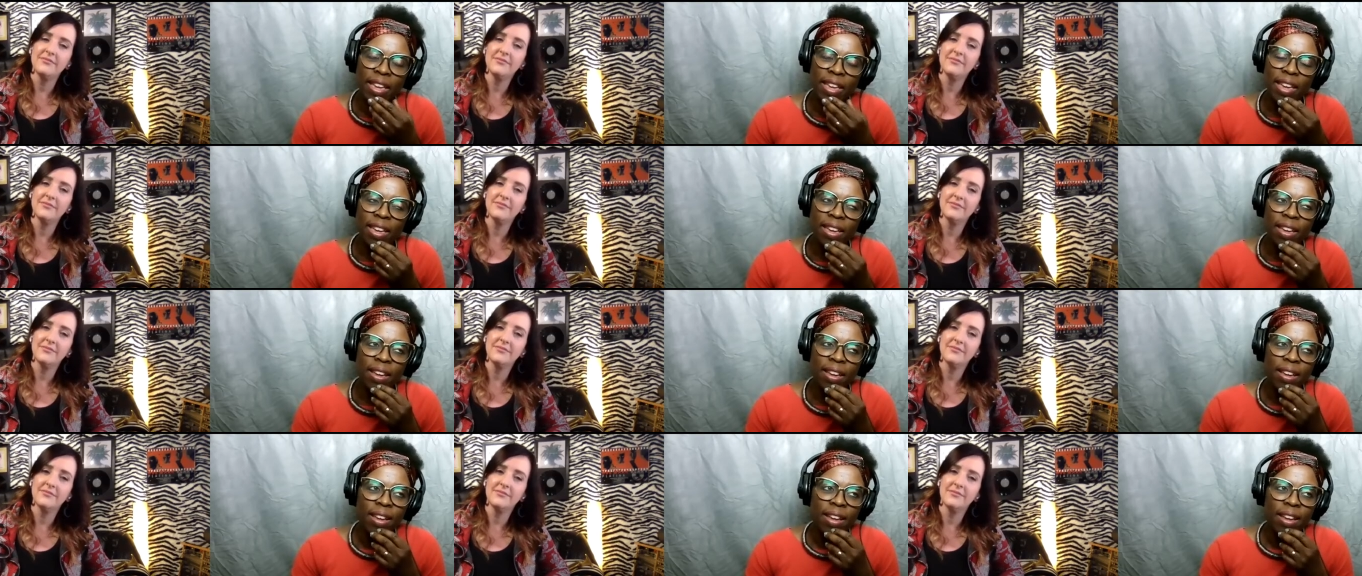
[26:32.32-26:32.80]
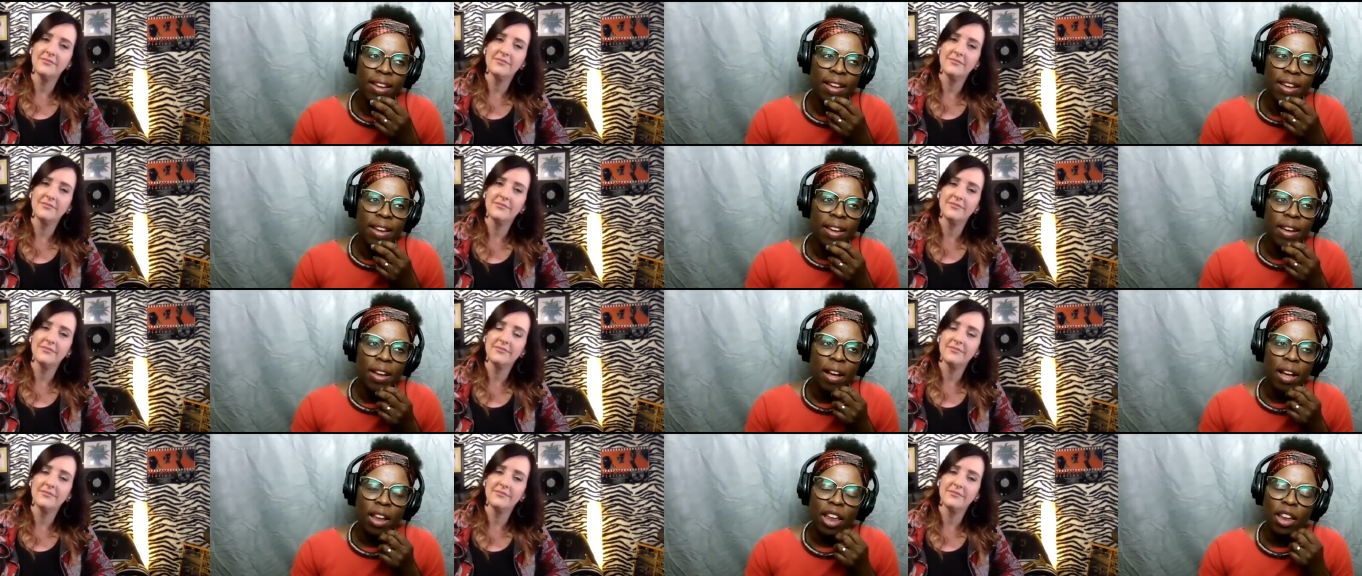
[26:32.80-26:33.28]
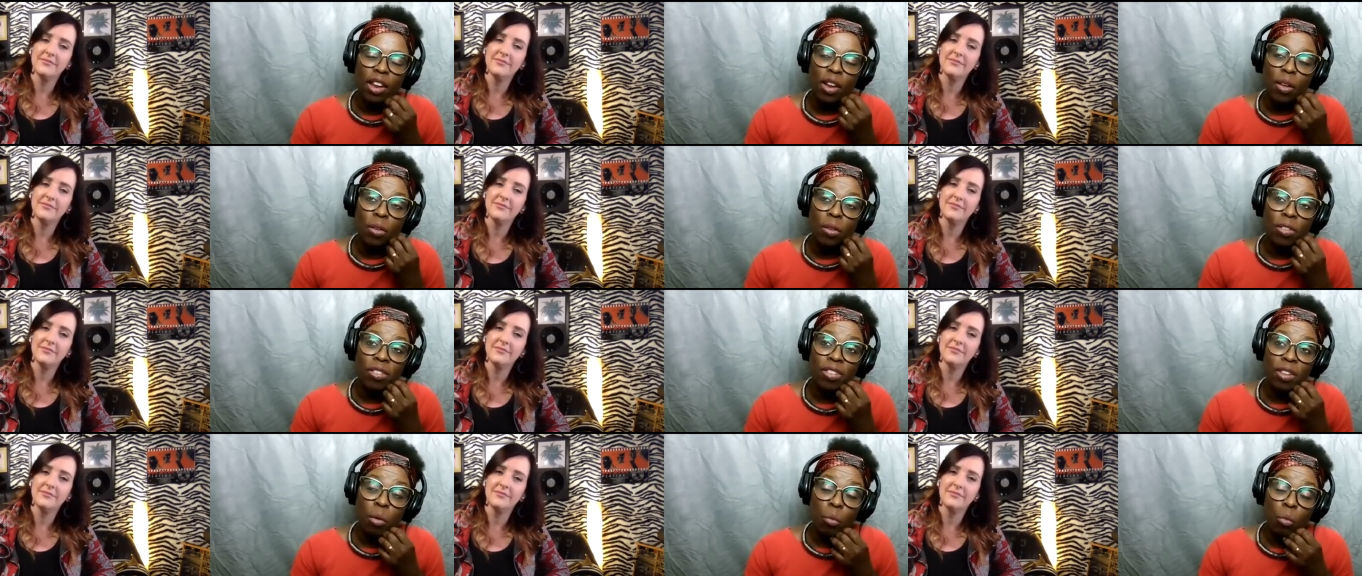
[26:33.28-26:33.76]
Speaker 1: there who are thinking,
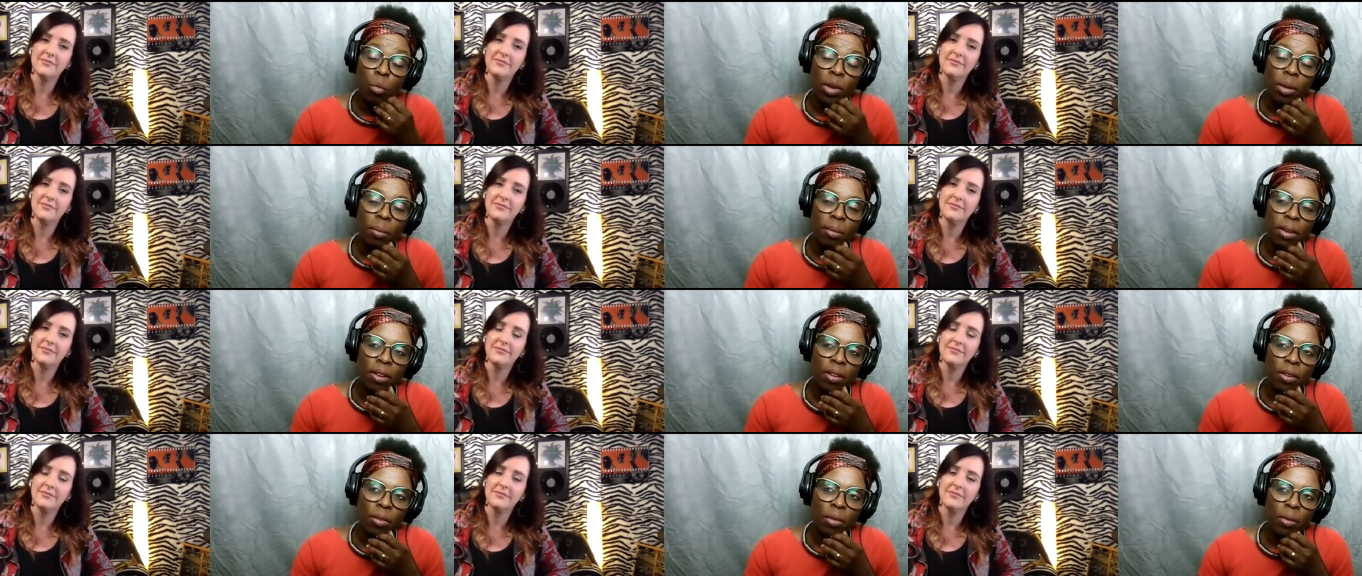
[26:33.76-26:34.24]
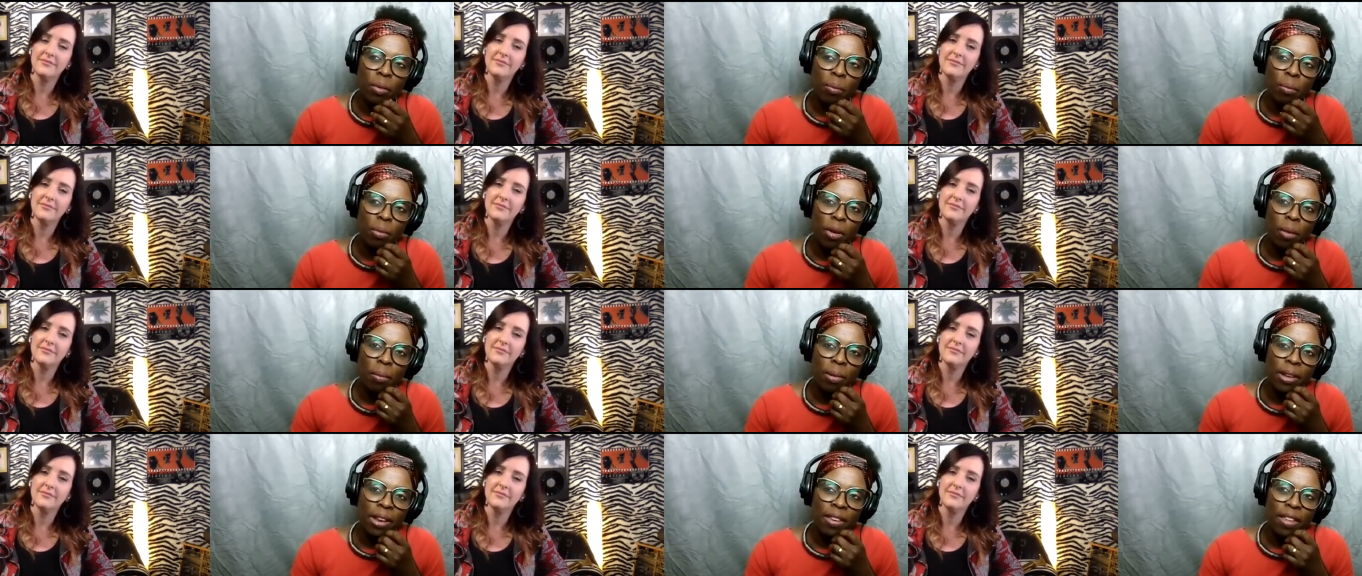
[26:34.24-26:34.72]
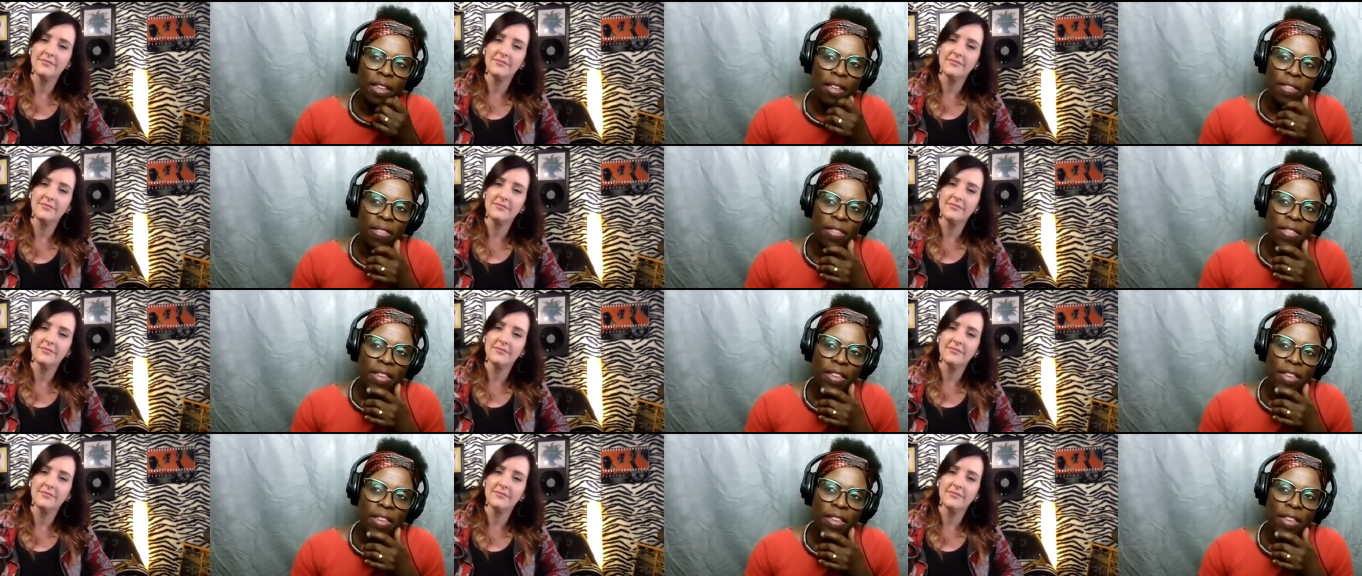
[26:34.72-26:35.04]
and I know some women who are